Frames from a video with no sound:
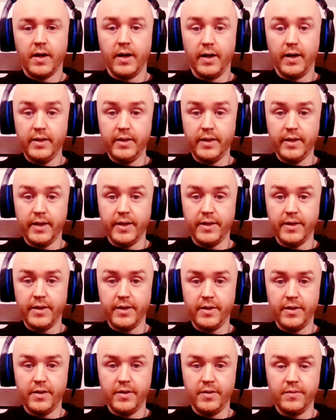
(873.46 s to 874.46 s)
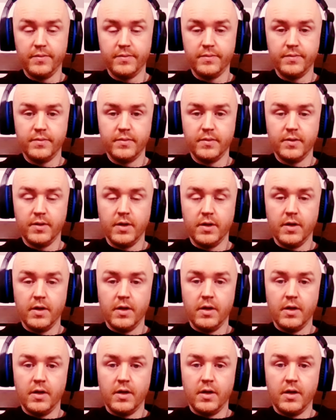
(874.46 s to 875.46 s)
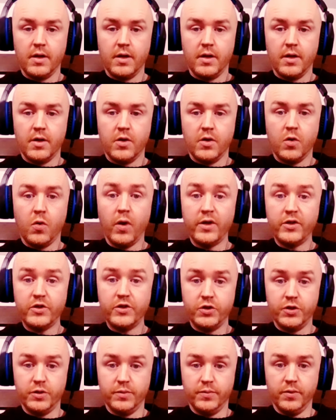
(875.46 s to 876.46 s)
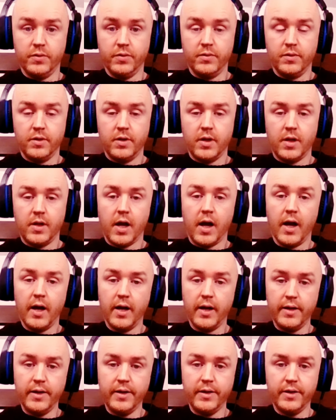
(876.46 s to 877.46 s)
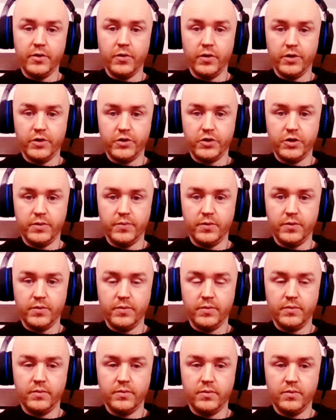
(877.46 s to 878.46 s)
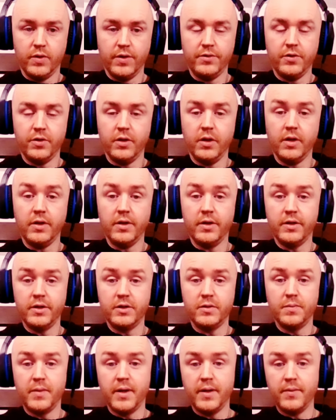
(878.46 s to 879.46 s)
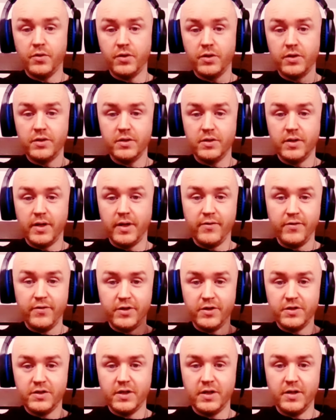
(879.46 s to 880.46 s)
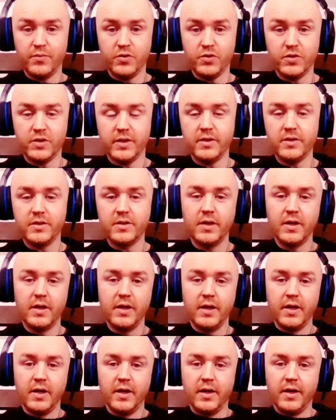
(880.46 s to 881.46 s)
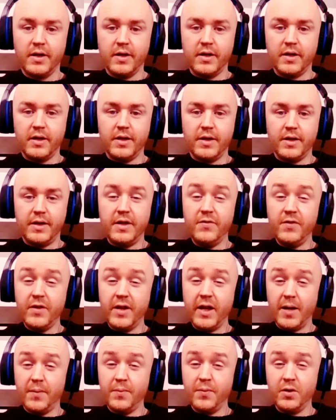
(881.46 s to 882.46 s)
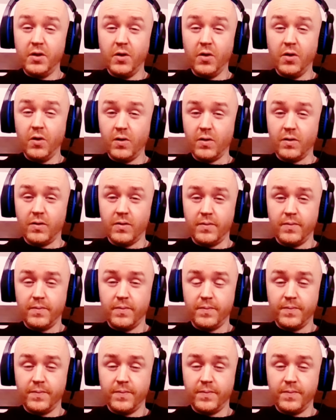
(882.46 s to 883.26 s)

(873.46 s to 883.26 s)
Highly edited. Questionable. Highly questionable. Whether a lot of these memories and evidence that it presents even happened at all.